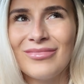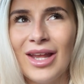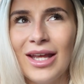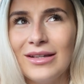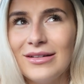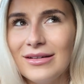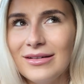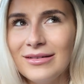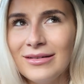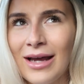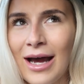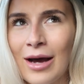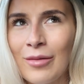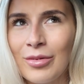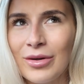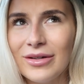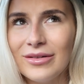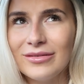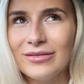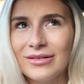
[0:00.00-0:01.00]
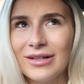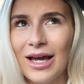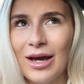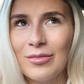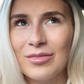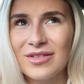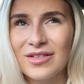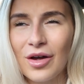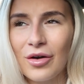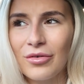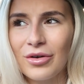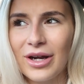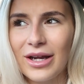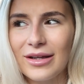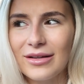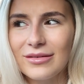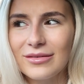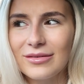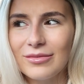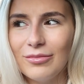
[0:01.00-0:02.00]
it didn't happen. I'm
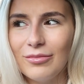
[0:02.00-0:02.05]
sorry,